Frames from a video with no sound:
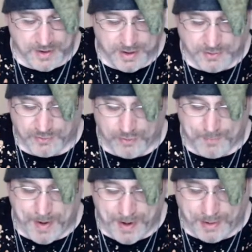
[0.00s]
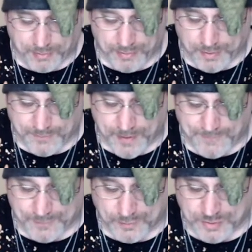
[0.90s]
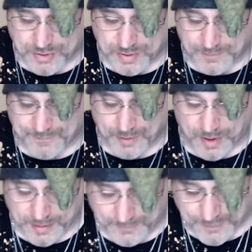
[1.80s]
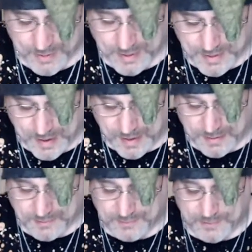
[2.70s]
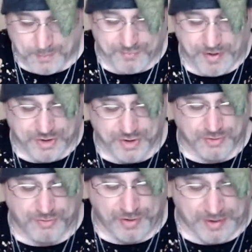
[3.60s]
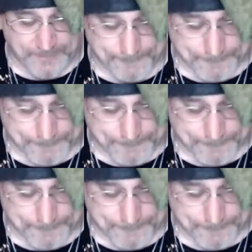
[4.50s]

and saw a pattern of evolution of life as a branching tree.